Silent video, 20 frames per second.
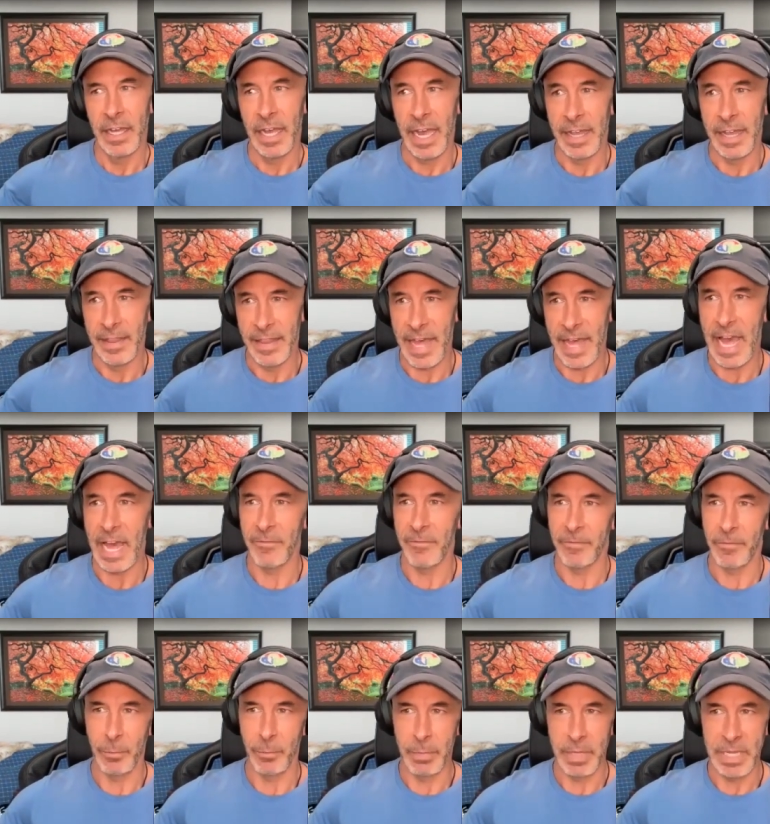And that
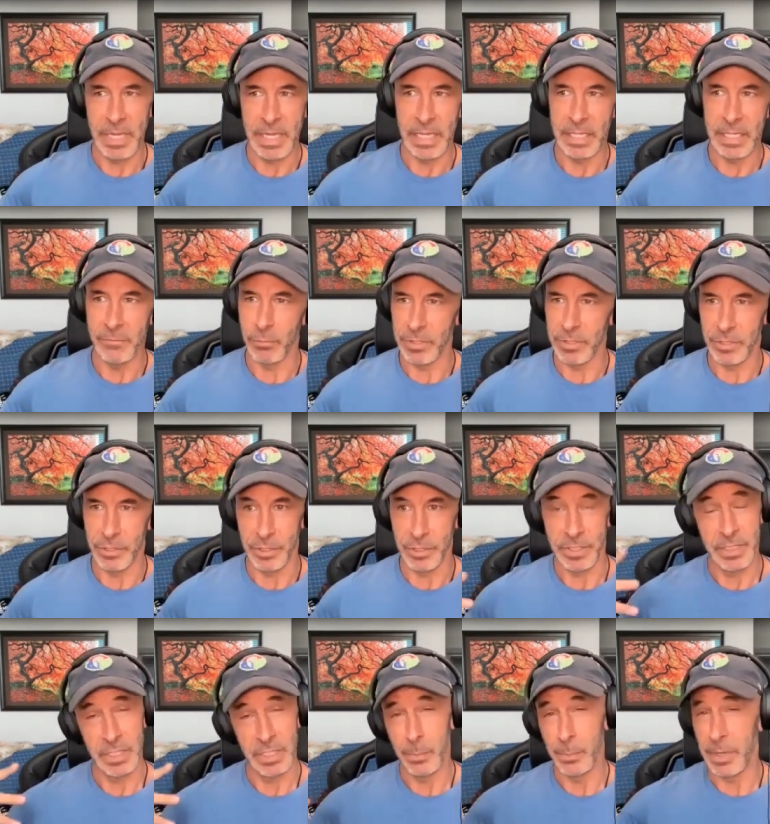for me was
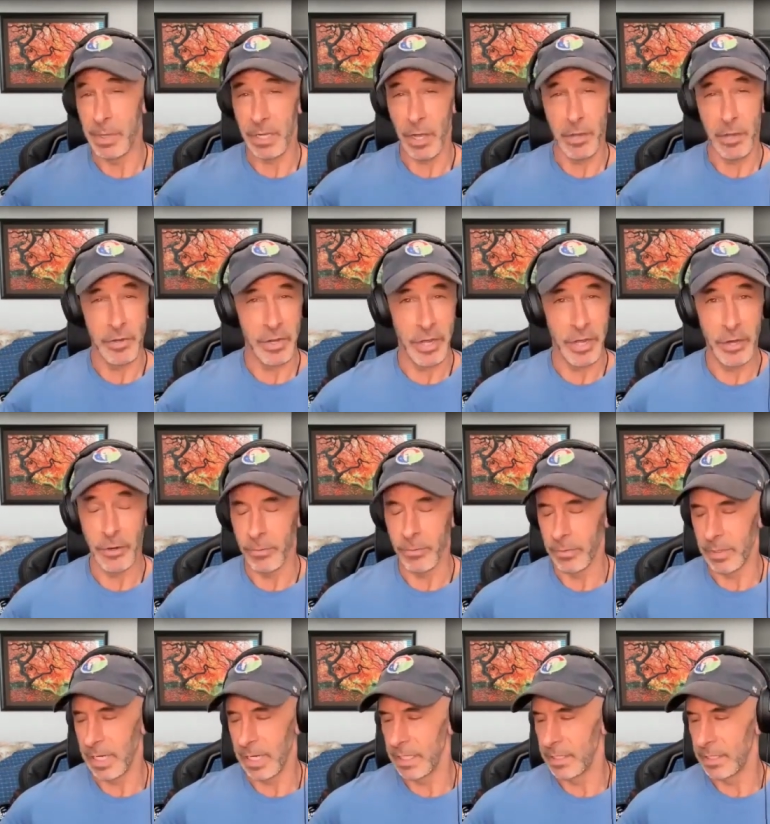just this big unknown.
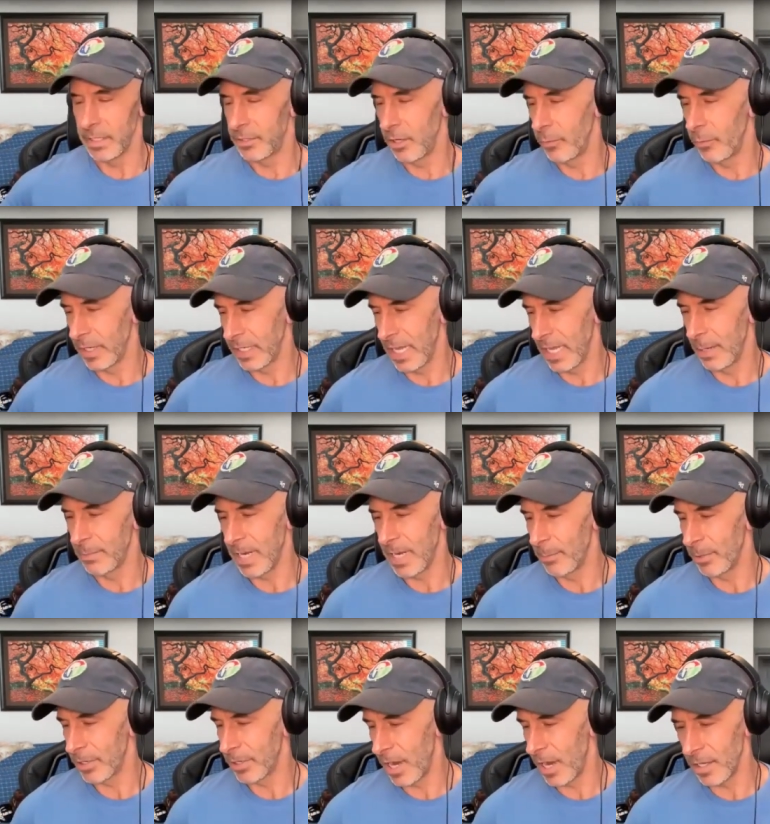And so when it came
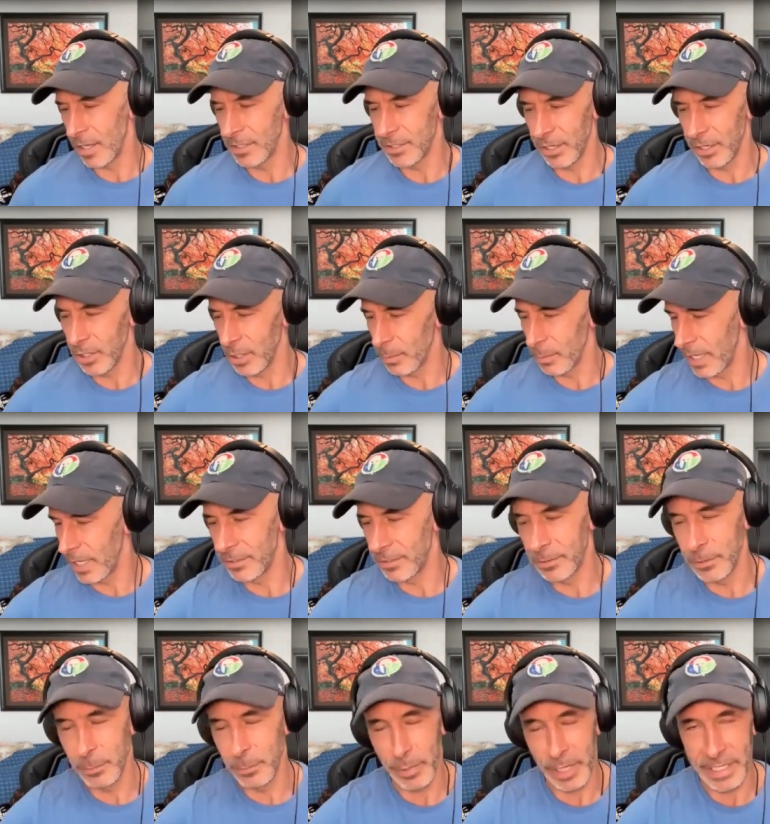time to college, I only applied to
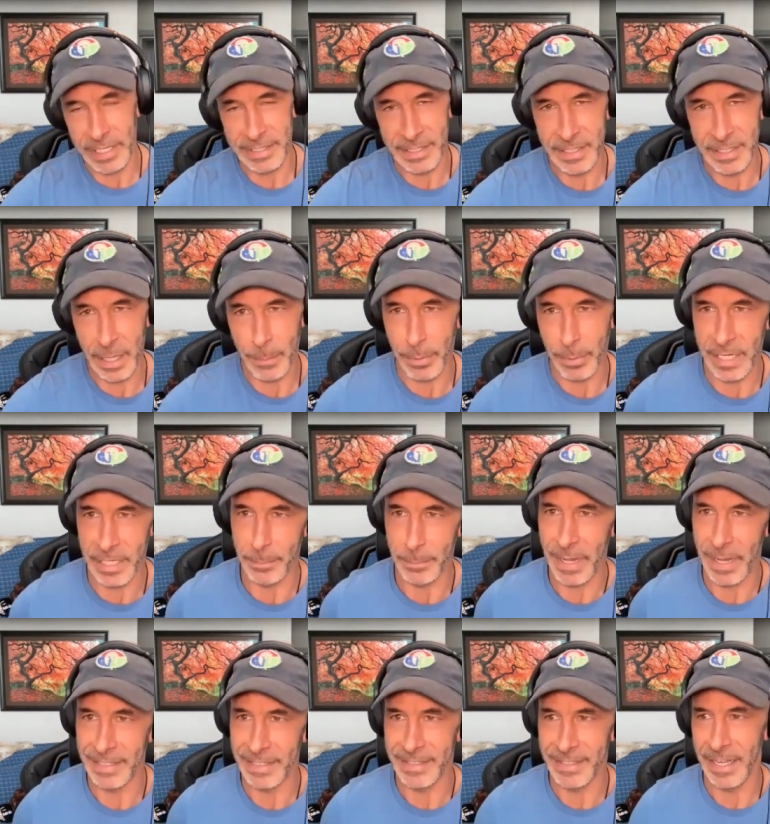two places. I applied to
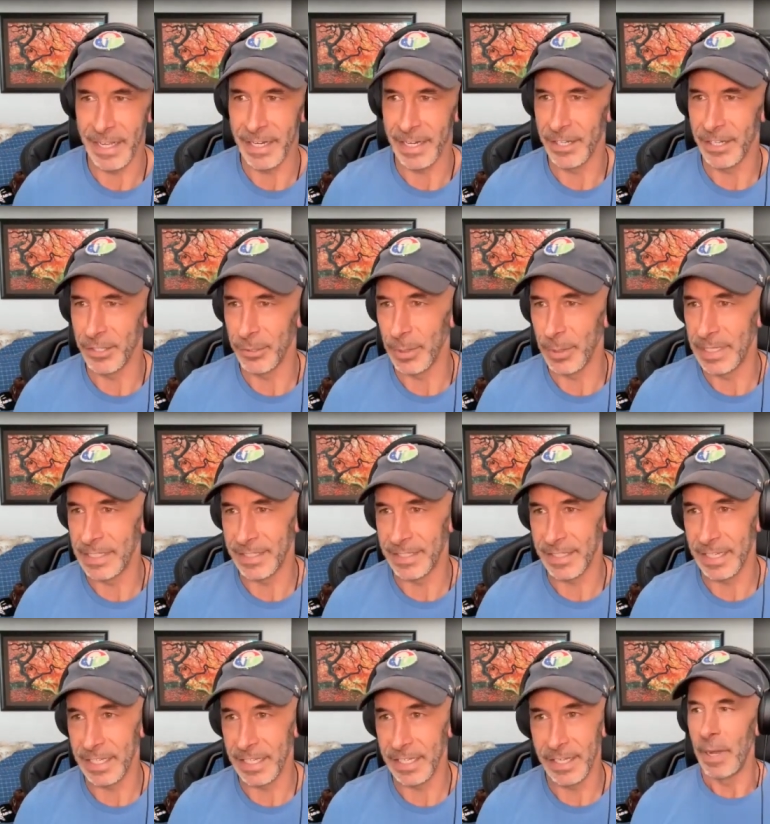Penn State and
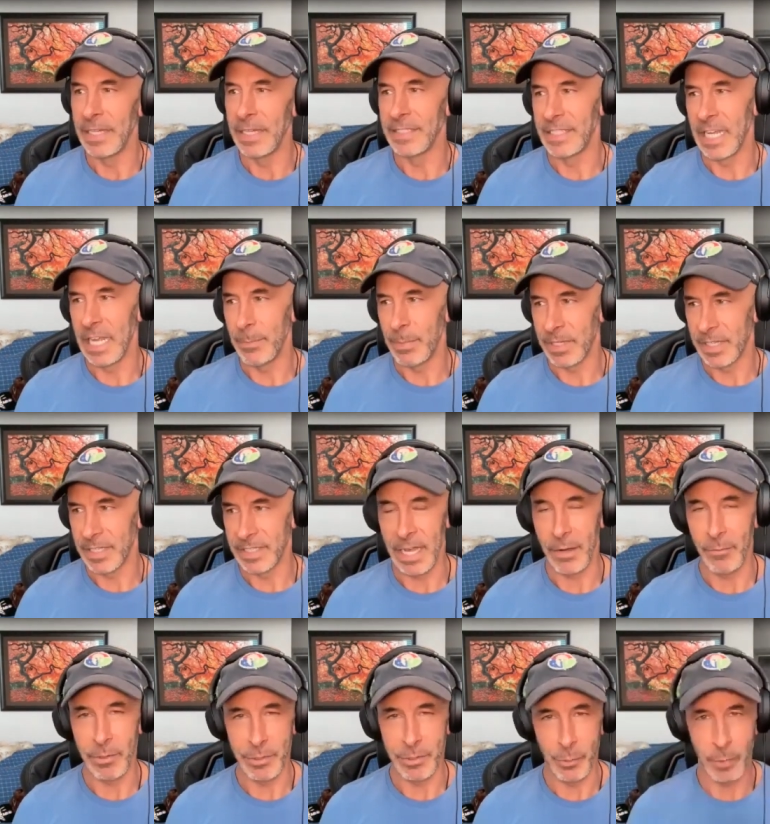UNC. Penn State, because
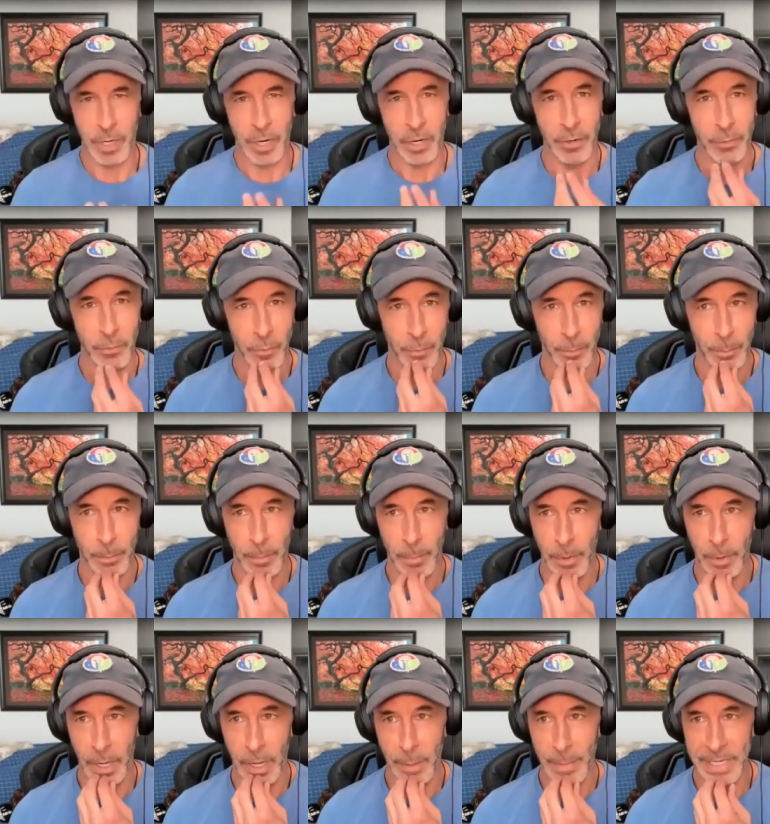that was where
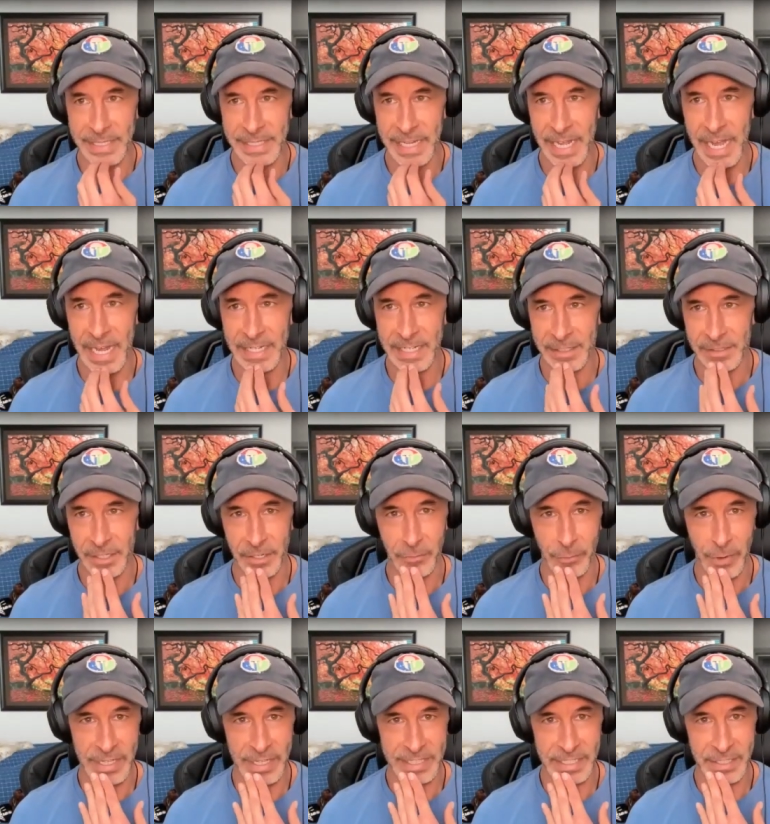uh, my dad
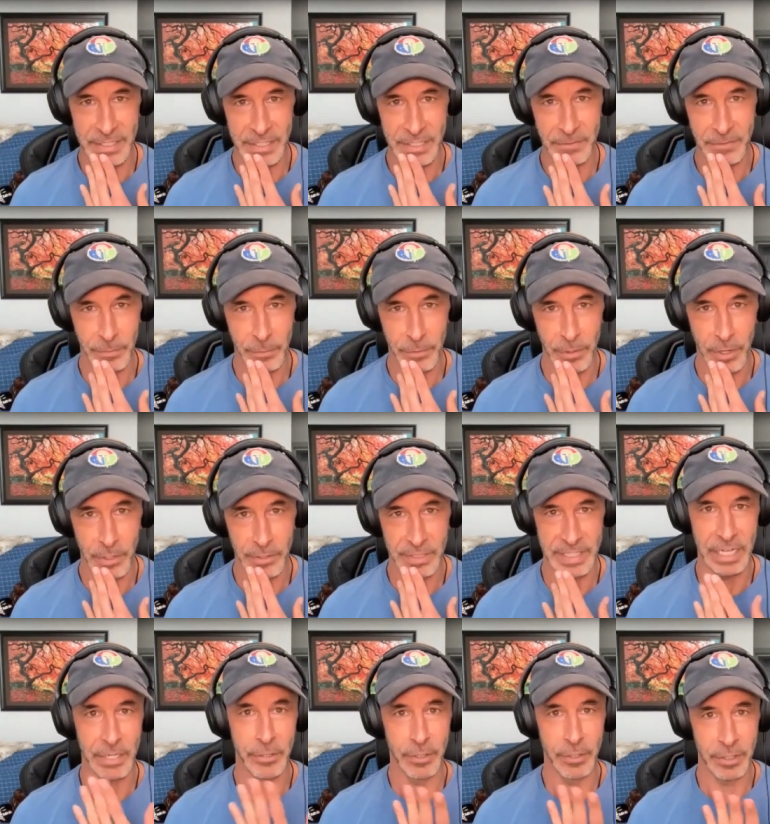declared residency for our
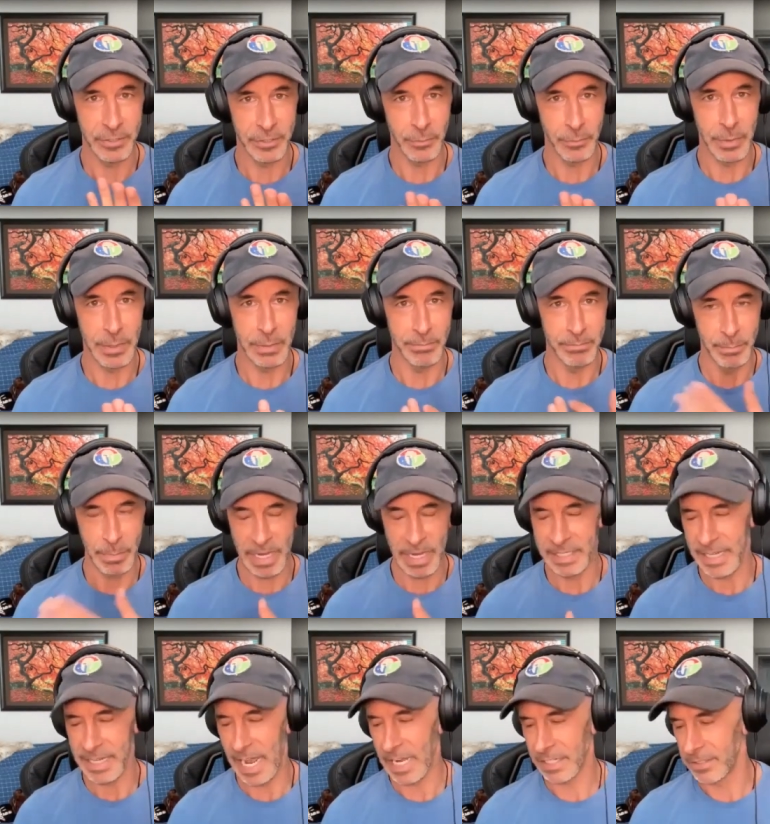statehood. So we
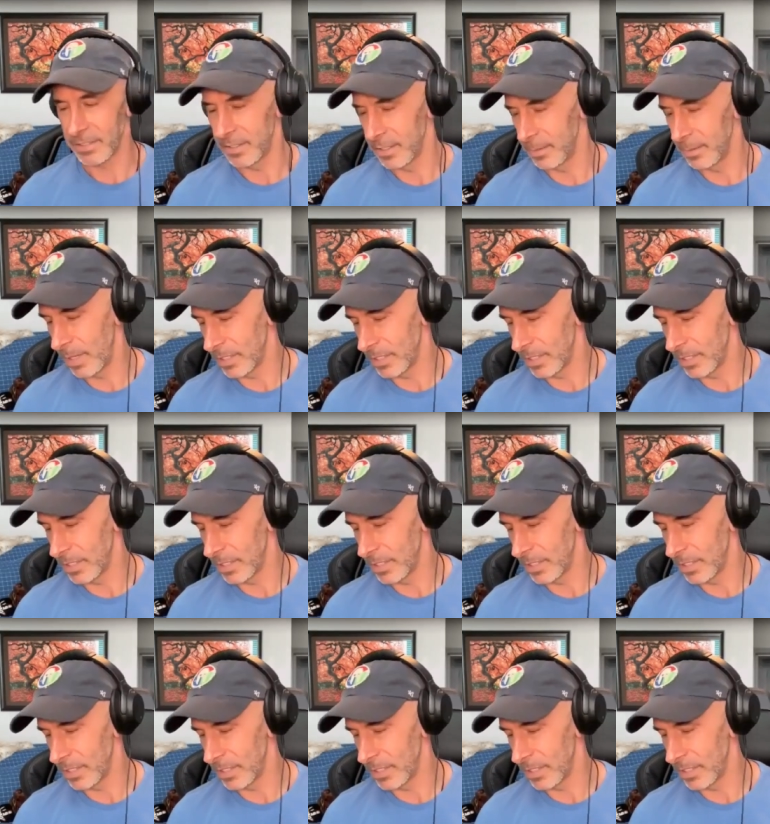paid taxes in